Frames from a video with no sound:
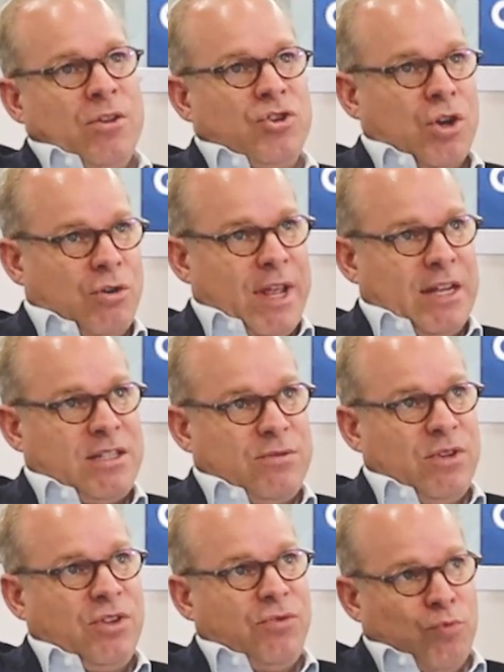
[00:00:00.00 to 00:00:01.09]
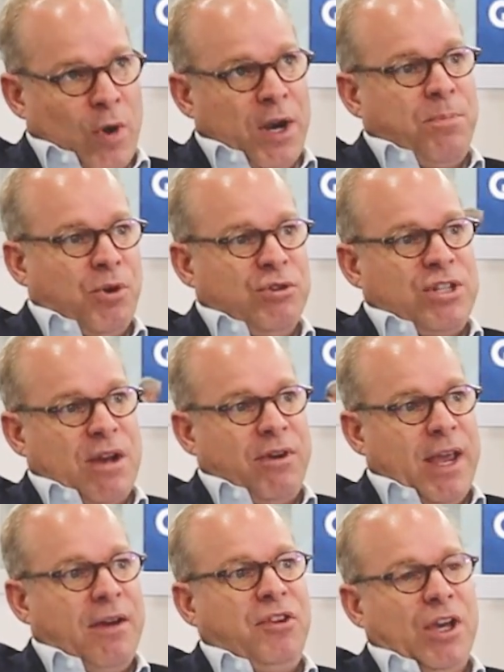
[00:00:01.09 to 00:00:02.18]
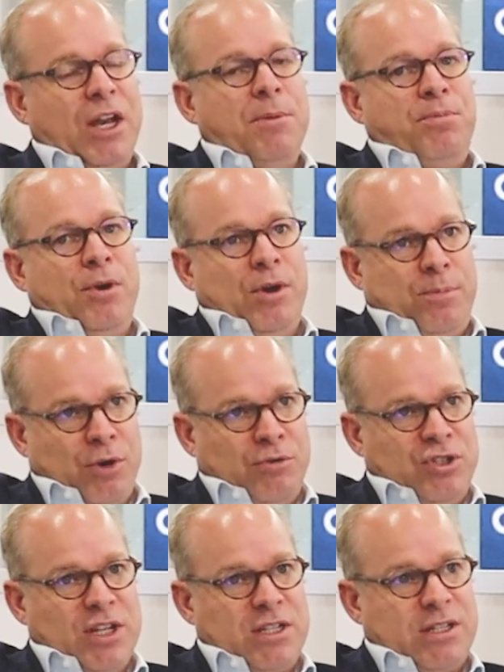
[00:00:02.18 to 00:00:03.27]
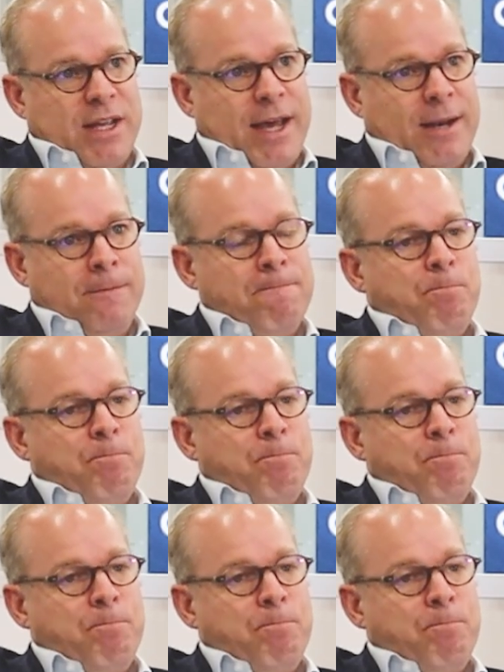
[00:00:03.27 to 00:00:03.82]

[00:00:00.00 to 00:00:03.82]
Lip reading: So that's one approach that we have. The other approach is that